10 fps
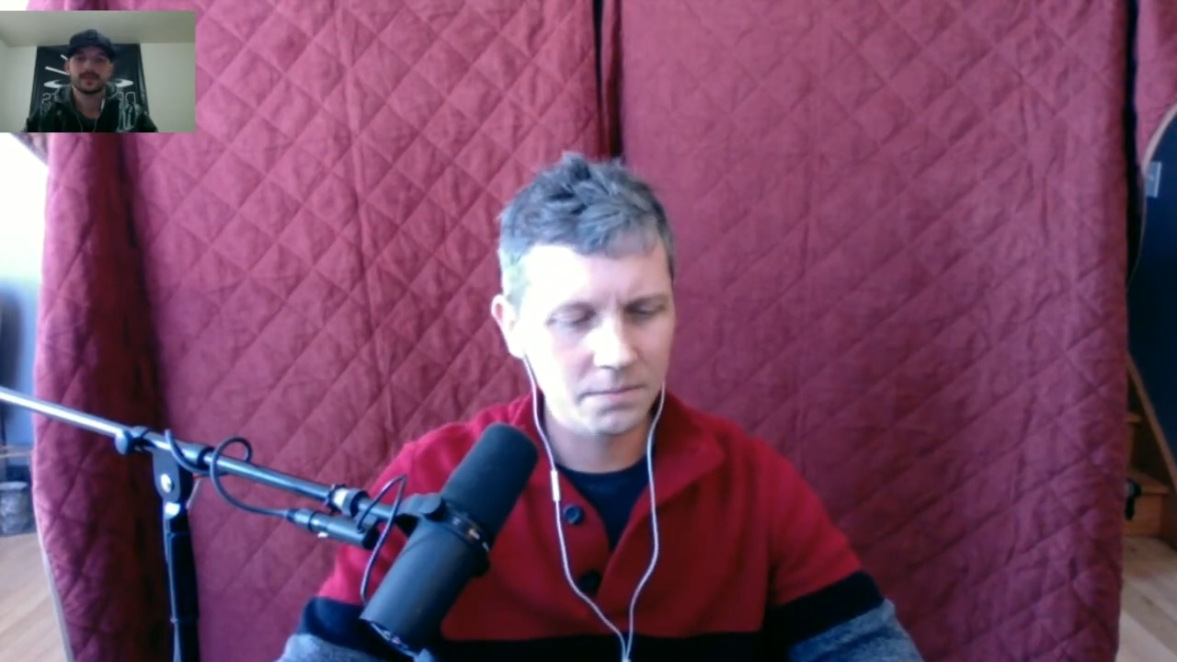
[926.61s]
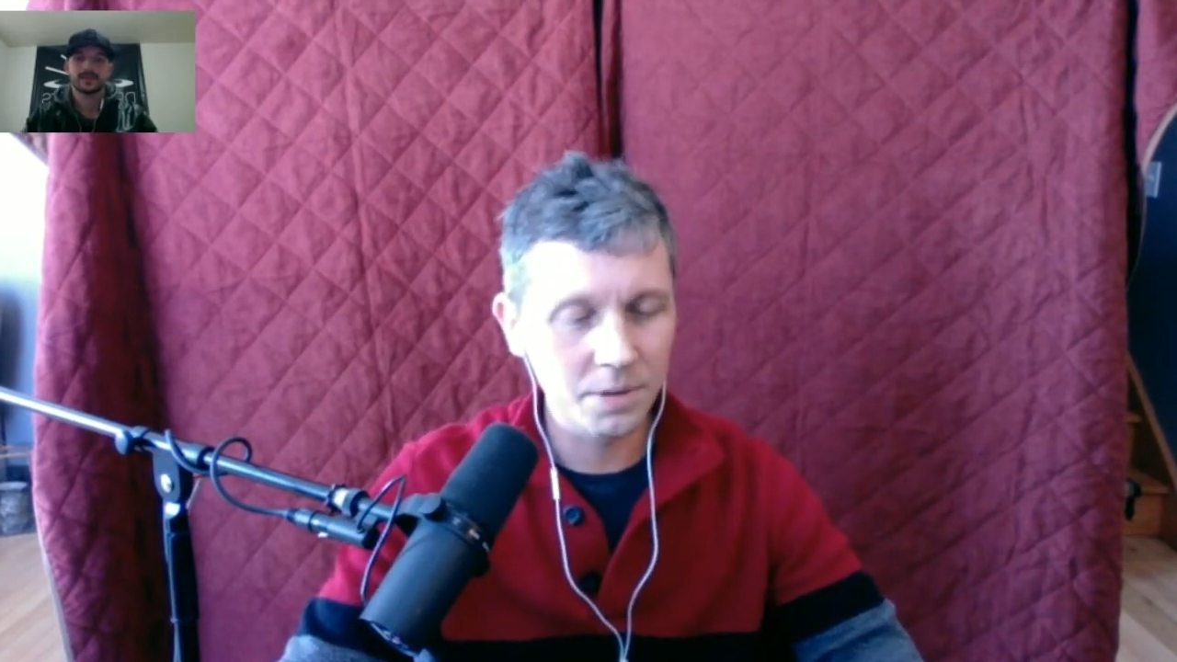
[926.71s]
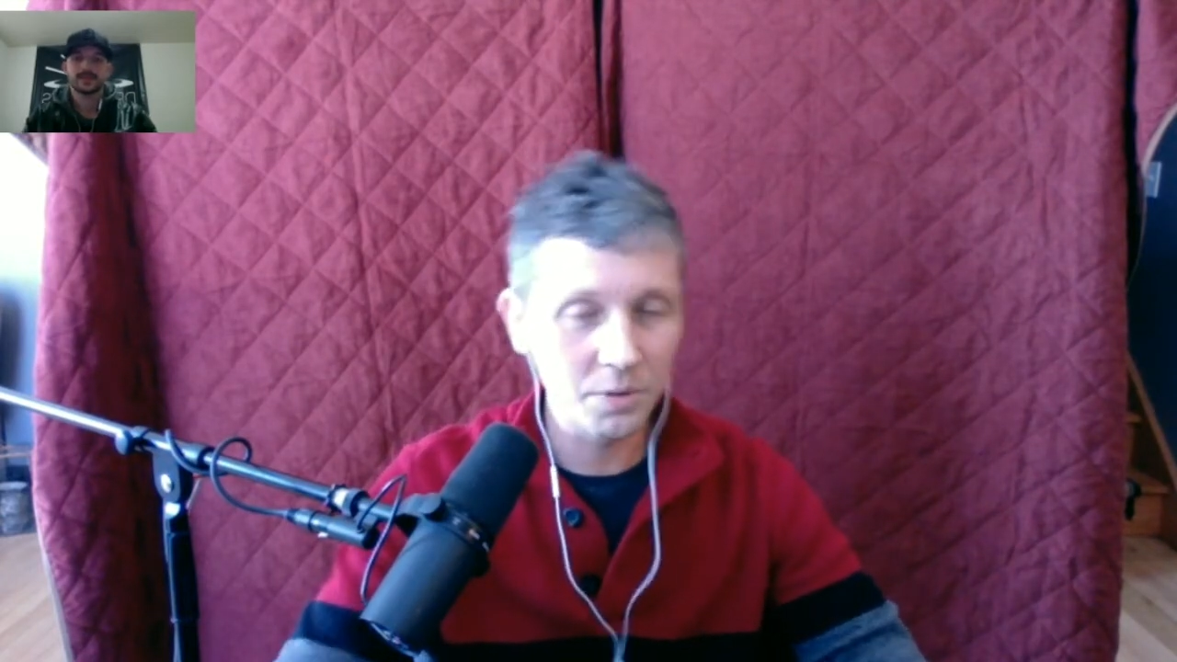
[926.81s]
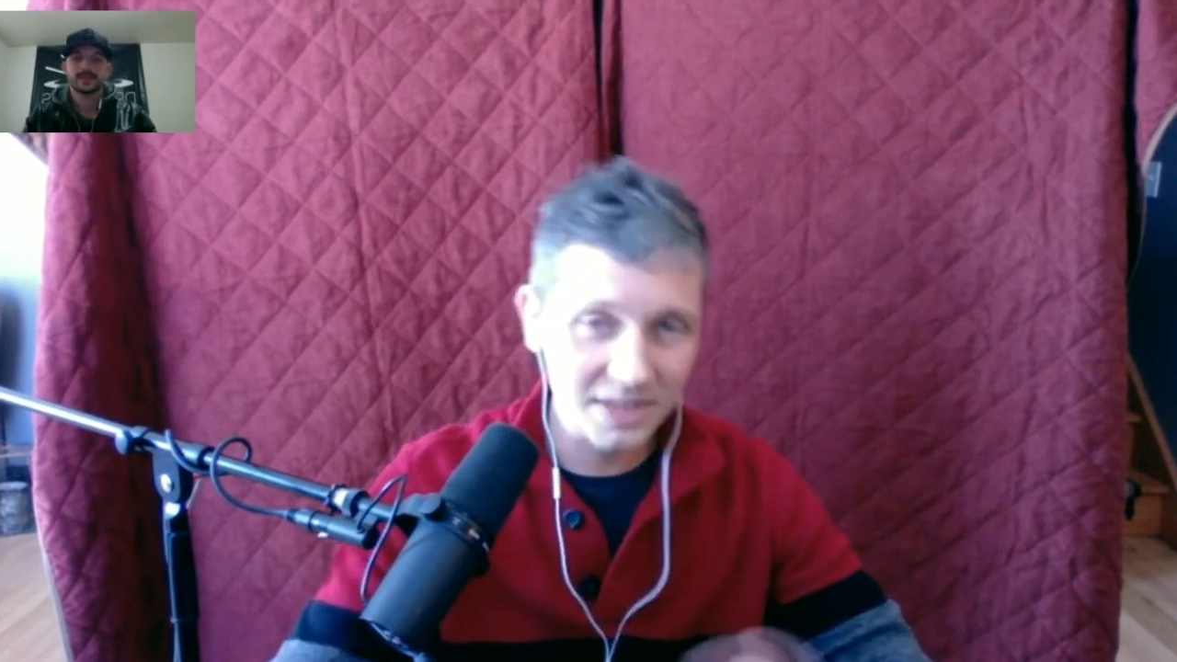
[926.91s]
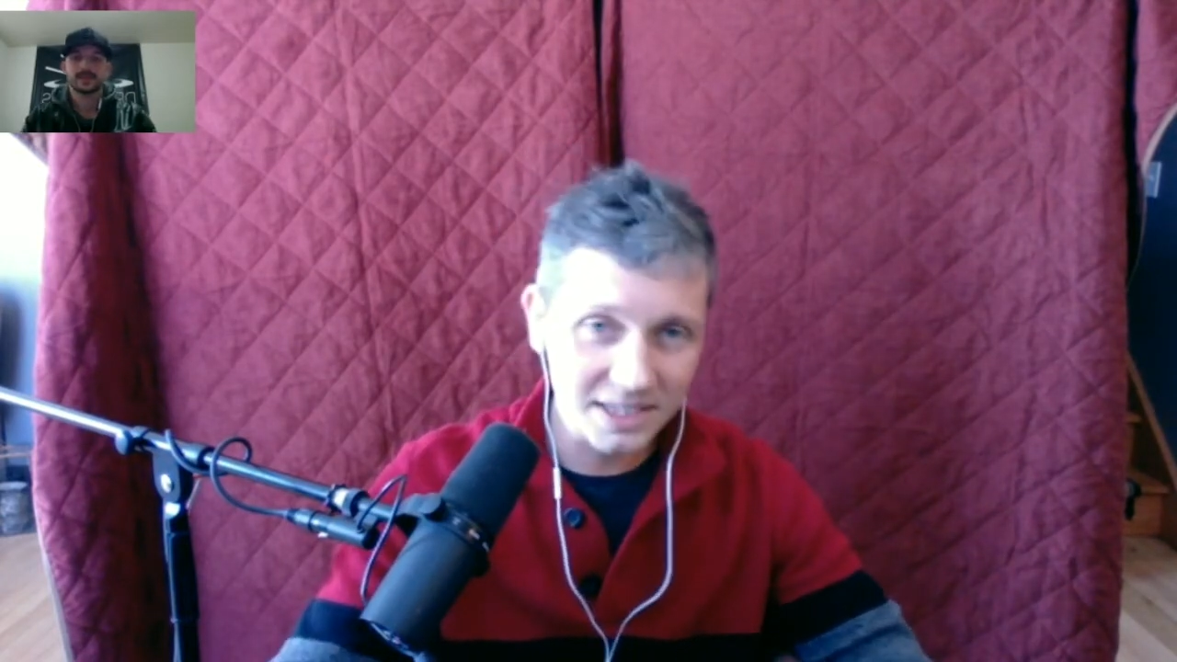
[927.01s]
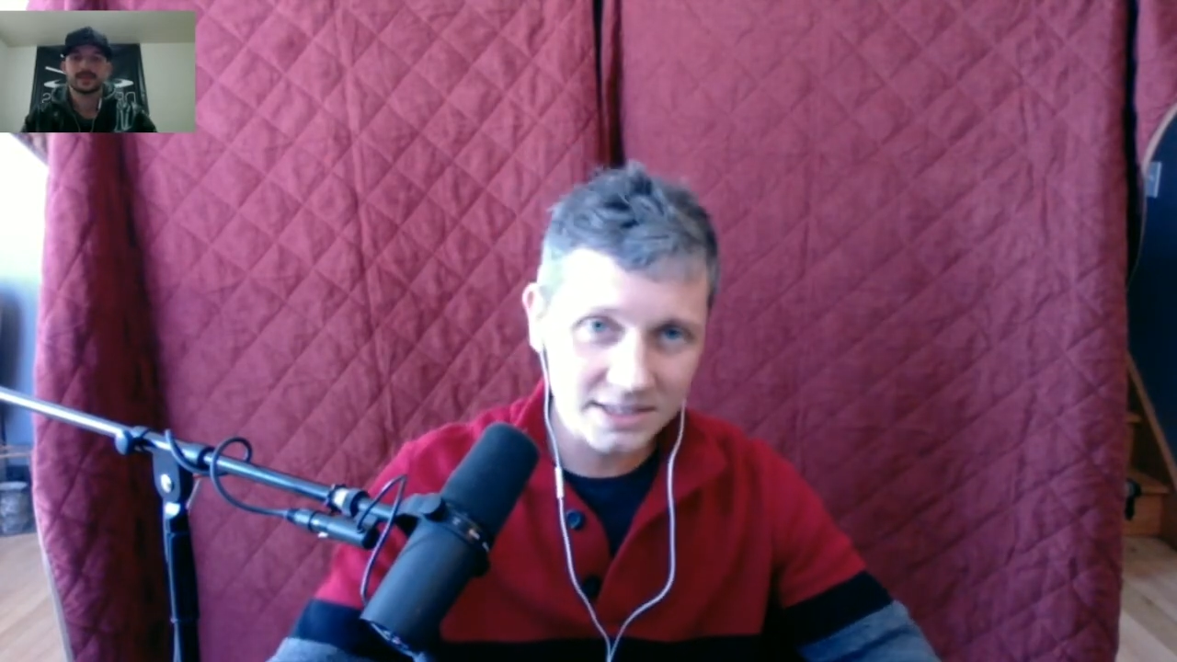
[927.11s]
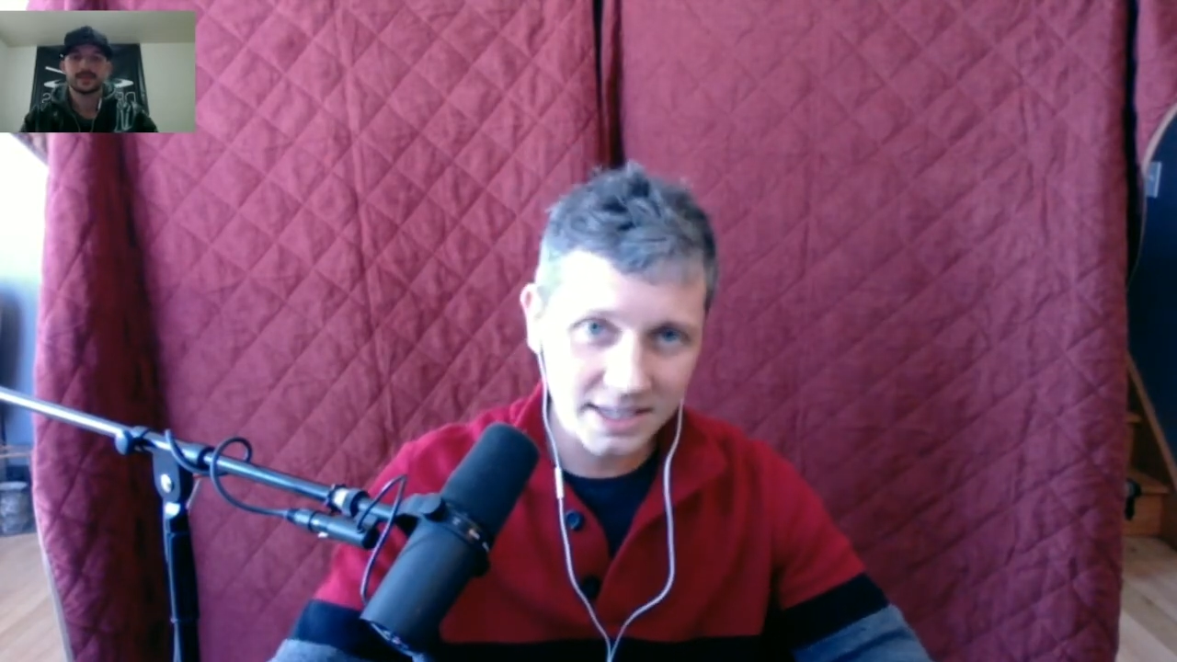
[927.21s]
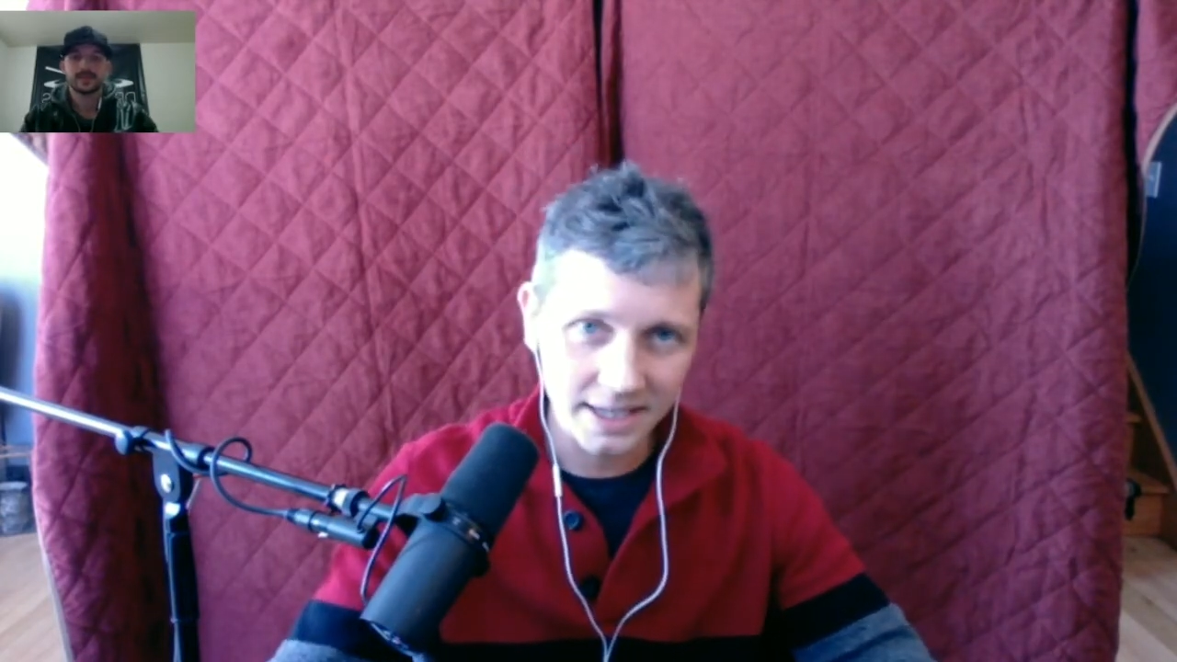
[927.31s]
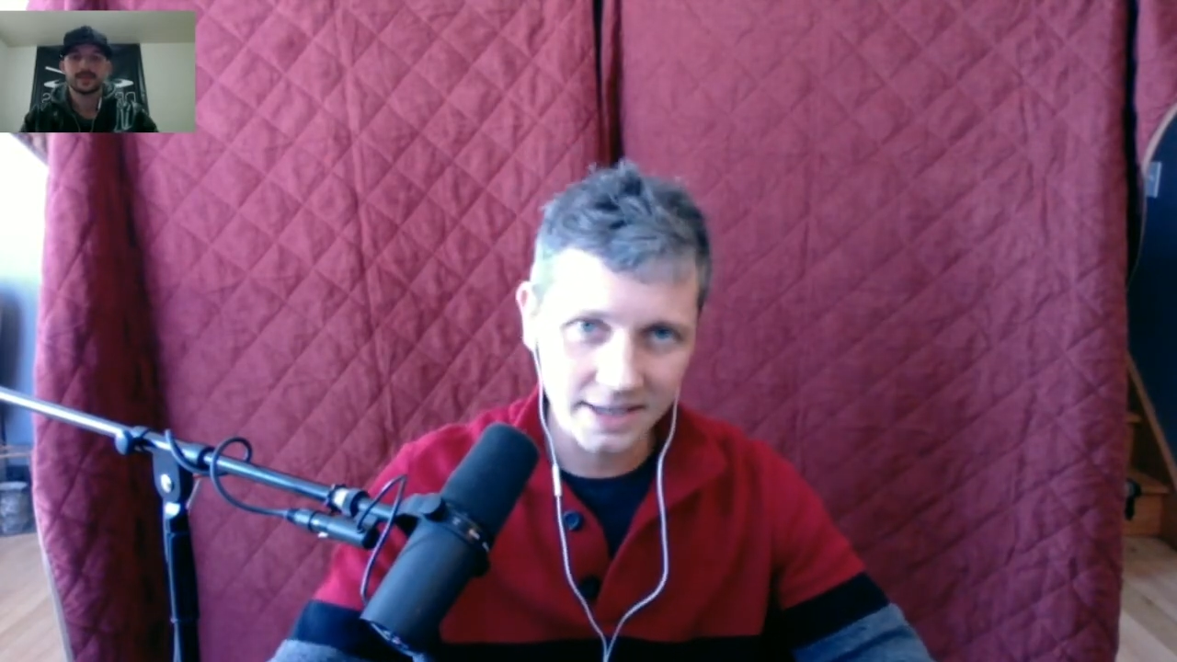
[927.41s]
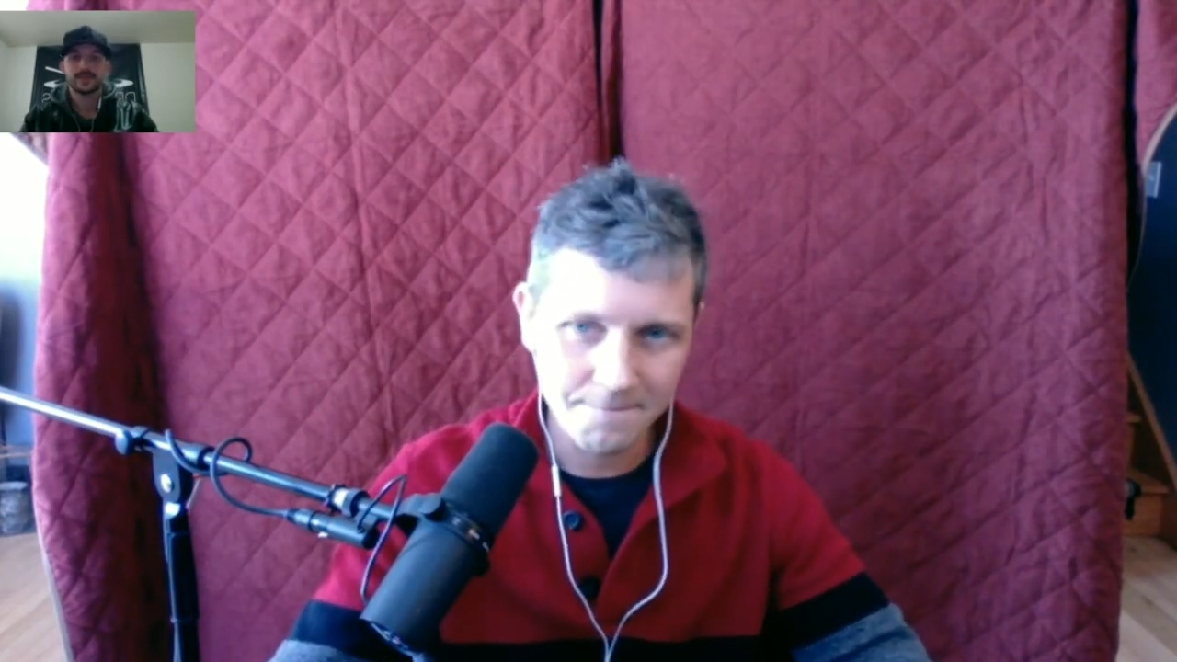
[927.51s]
with this
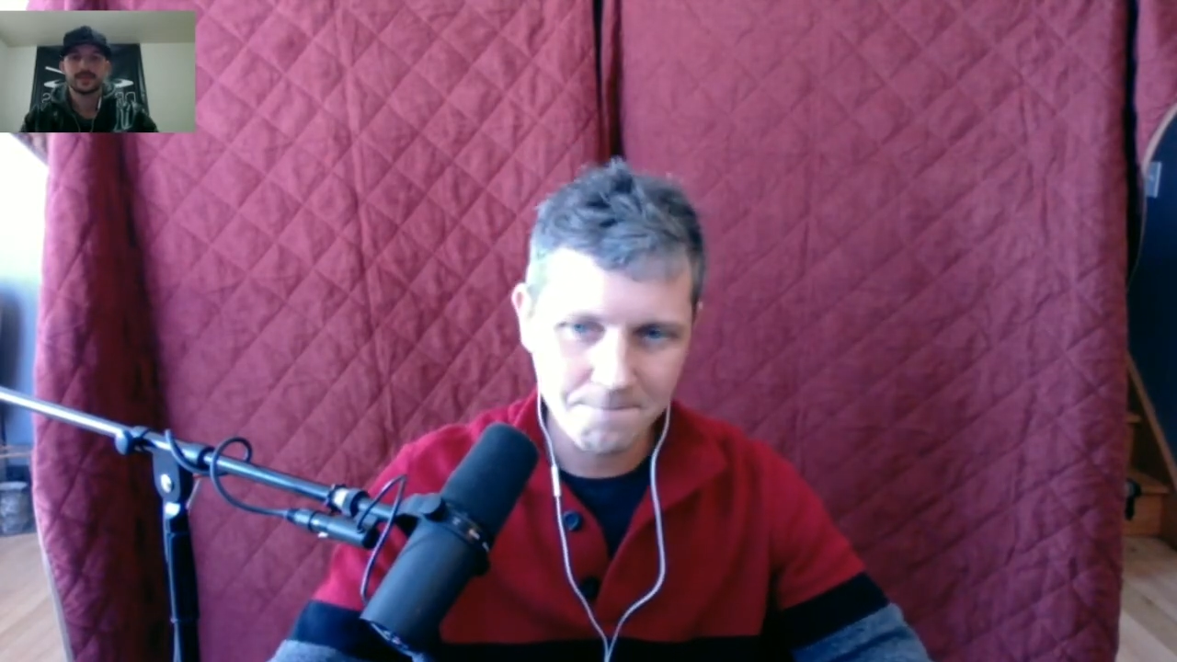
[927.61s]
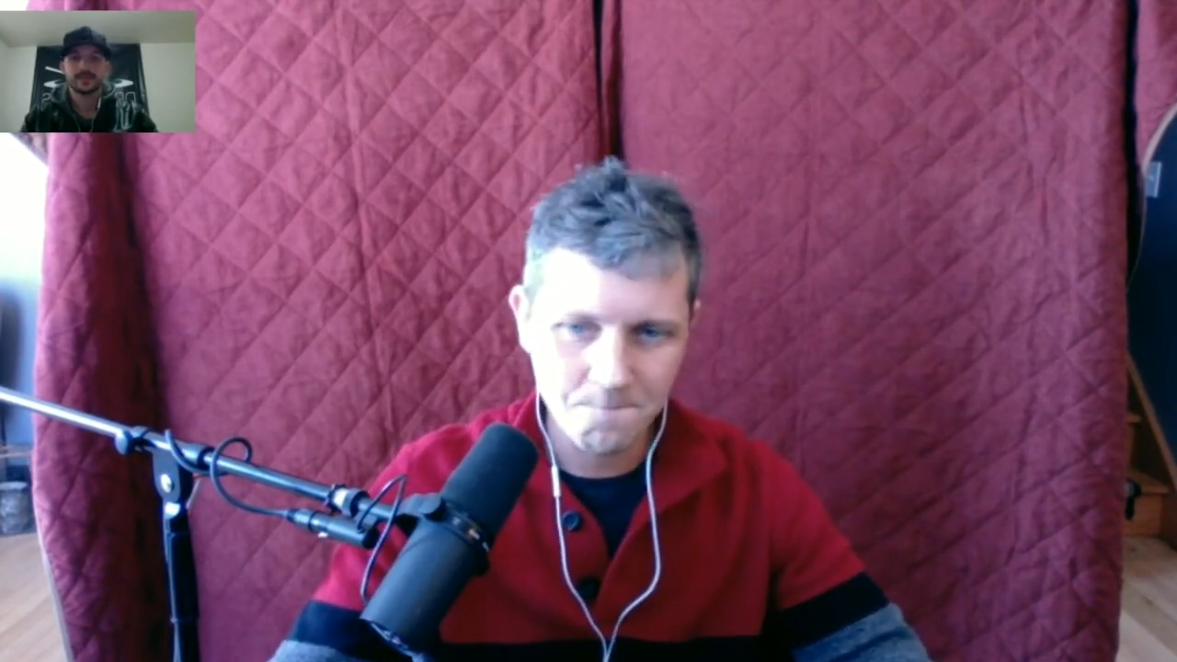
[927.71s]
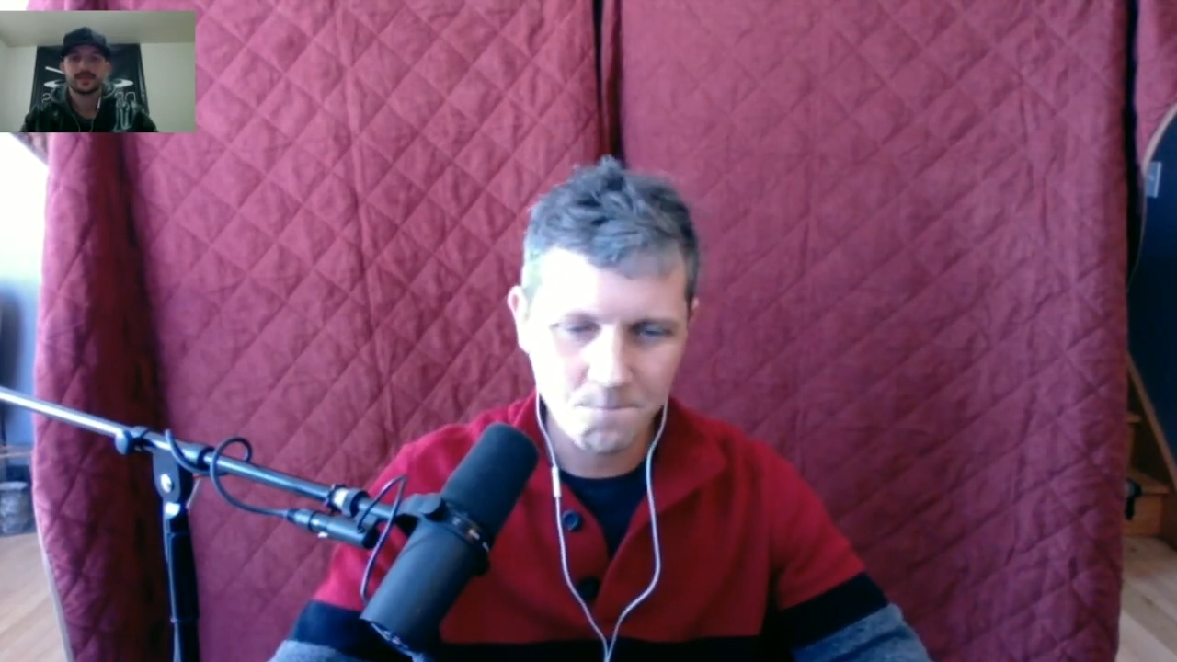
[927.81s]
kit,